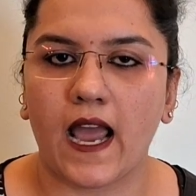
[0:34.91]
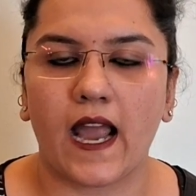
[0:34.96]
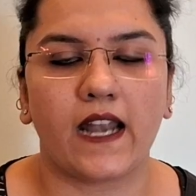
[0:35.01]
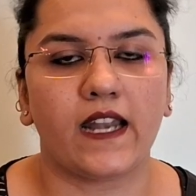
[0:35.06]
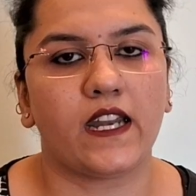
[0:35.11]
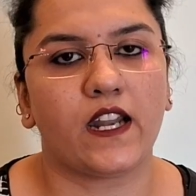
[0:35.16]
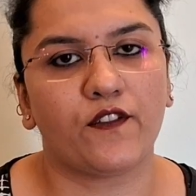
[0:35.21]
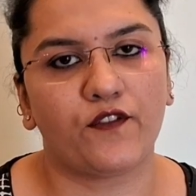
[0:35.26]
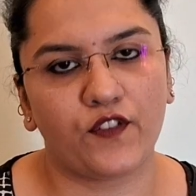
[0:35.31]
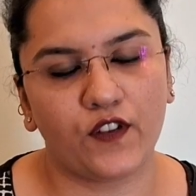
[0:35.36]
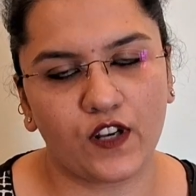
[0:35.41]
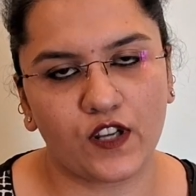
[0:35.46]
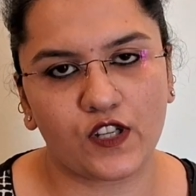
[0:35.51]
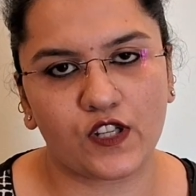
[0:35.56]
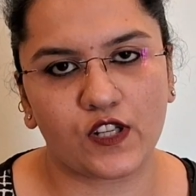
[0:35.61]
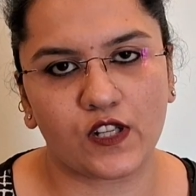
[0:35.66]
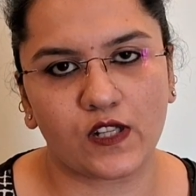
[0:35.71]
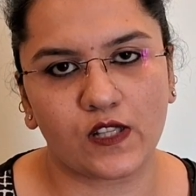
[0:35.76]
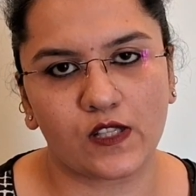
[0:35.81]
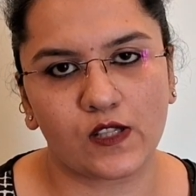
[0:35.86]
and
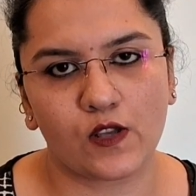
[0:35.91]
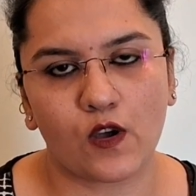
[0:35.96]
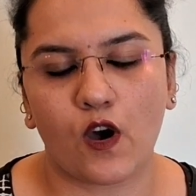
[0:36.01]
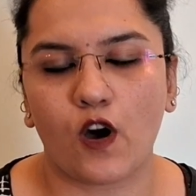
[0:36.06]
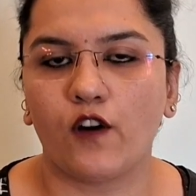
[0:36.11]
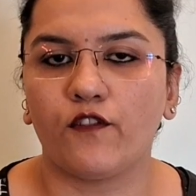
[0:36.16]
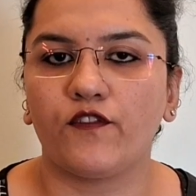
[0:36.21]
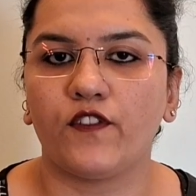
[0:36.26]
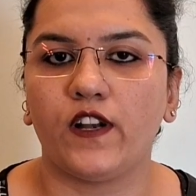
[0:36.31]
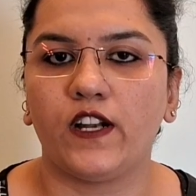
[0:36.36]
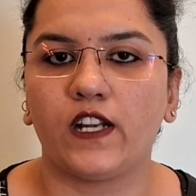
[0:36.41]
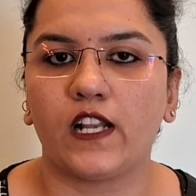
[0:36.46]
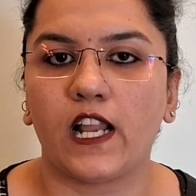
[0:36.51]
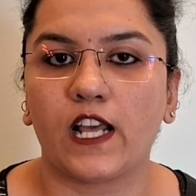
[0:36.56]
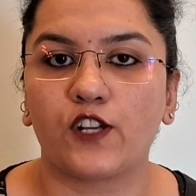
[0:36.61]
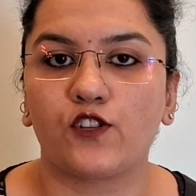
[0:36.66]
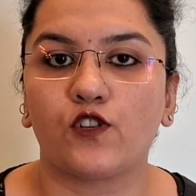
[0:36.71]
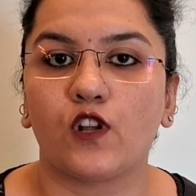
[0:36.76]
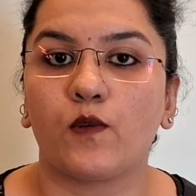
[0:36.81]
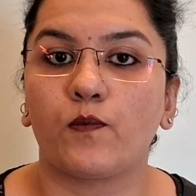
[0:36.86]
definitions of
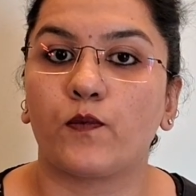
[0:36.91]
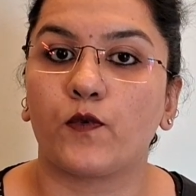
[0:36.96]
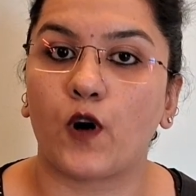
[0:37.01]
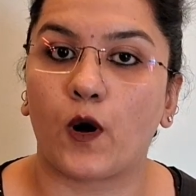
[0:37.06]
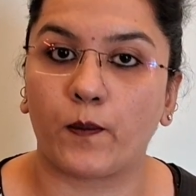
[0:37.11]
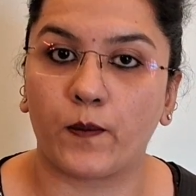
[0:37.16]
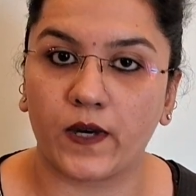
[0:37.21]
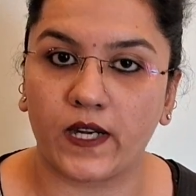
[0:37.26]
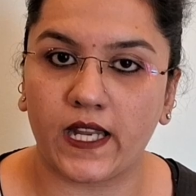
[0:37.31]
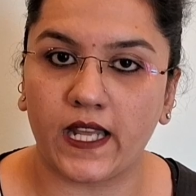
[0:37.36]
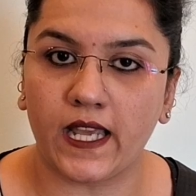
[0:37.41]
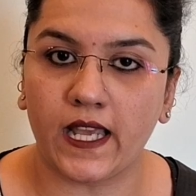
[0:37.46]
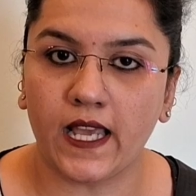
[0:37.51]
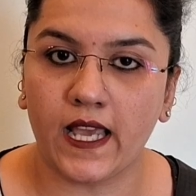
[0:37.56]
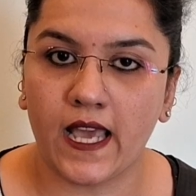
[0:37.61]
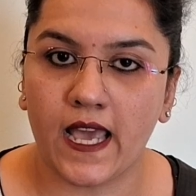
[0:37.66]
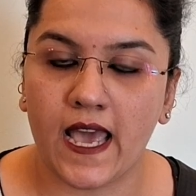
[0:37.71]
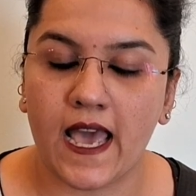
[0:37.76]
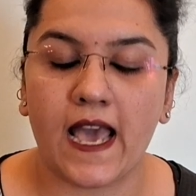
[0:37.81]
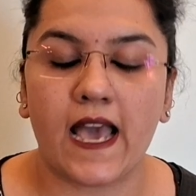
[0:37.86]
intellectual property